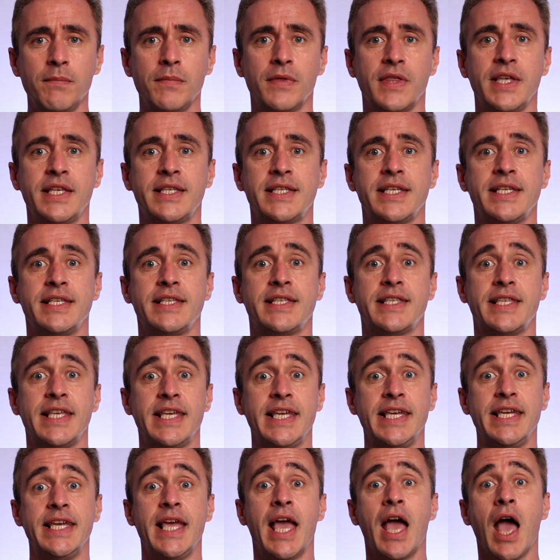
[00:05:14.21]
This is
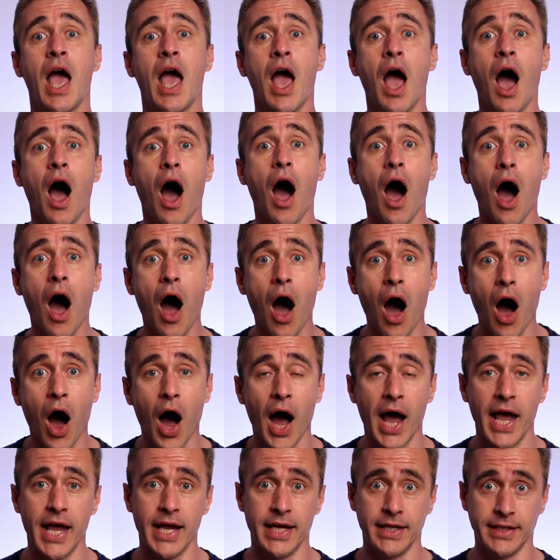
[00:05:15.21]
the
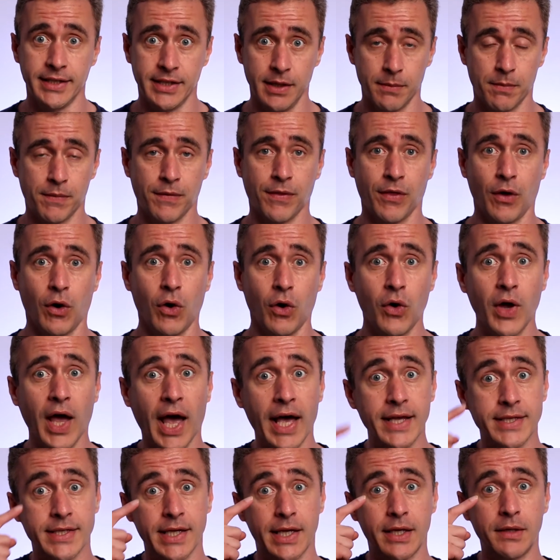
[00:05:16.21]
I diphthong,
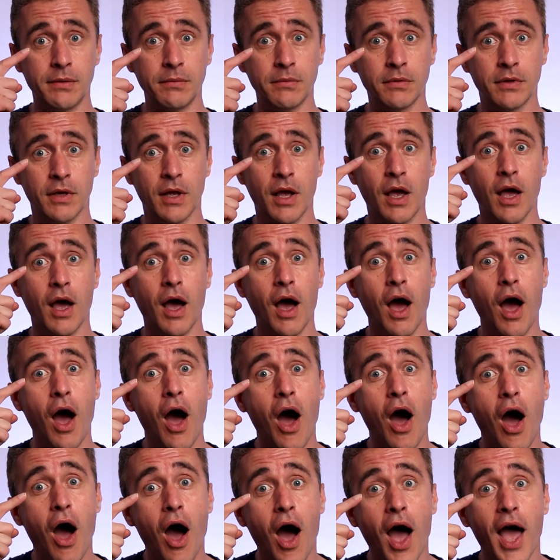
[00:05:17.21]
as in
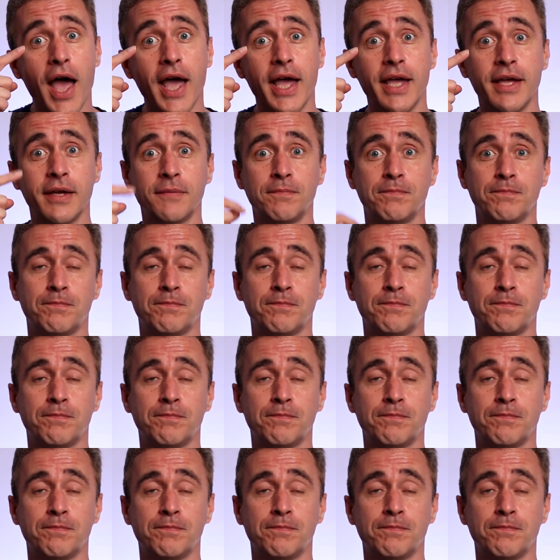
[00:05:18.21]
I.